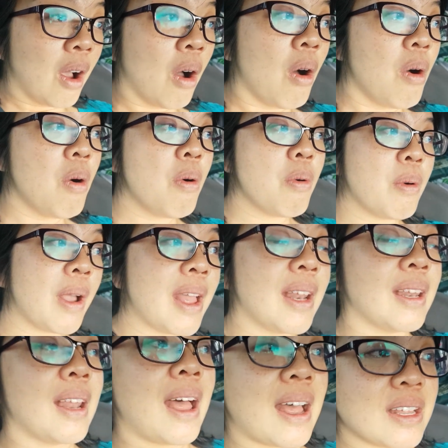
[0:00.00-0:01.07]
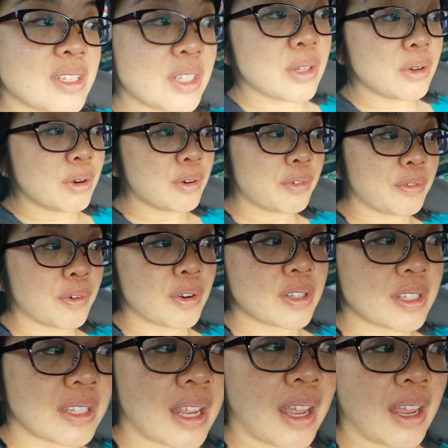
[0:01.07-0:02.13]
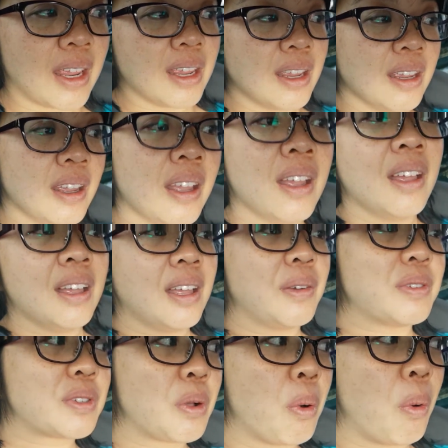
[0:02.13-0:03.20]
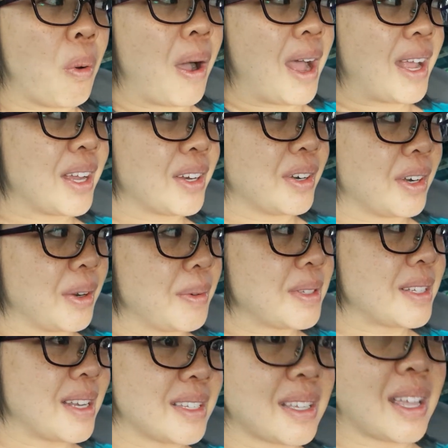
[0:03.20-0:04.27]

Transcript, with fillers: Oh, and last year, her first day, it was quieter. It wasn't as